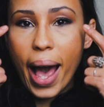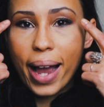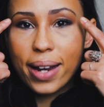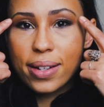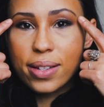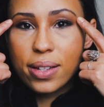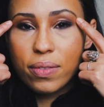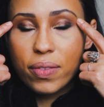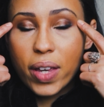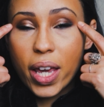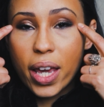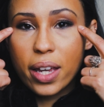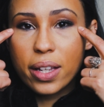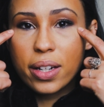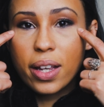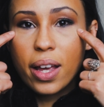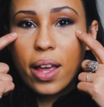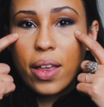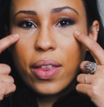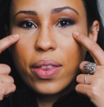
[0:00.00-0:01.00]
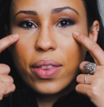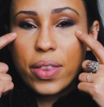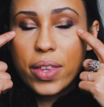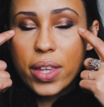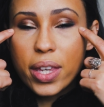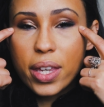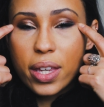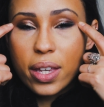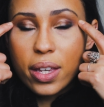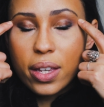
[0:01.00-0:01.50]
activate
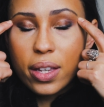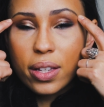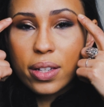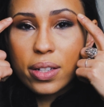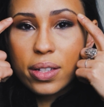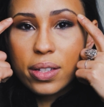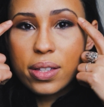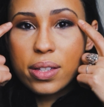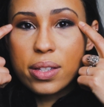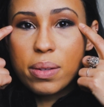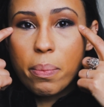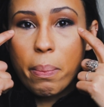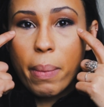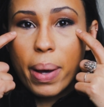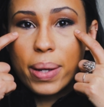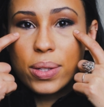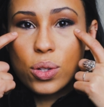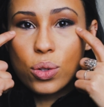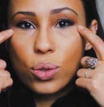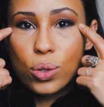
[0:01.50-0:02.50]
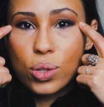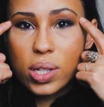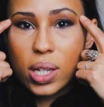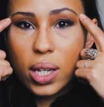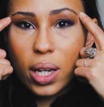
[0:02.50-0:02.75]
these muscles